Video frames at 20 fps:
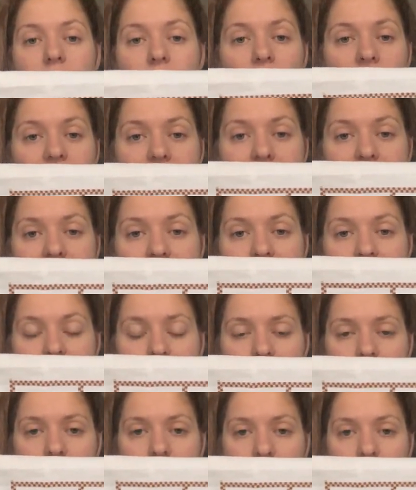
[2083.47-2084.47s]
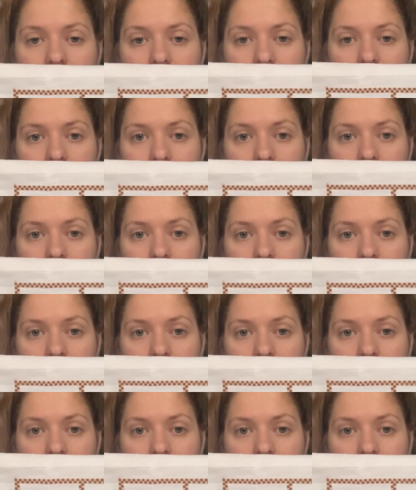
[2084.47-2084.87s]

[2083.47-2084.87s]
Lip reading: boxes in total.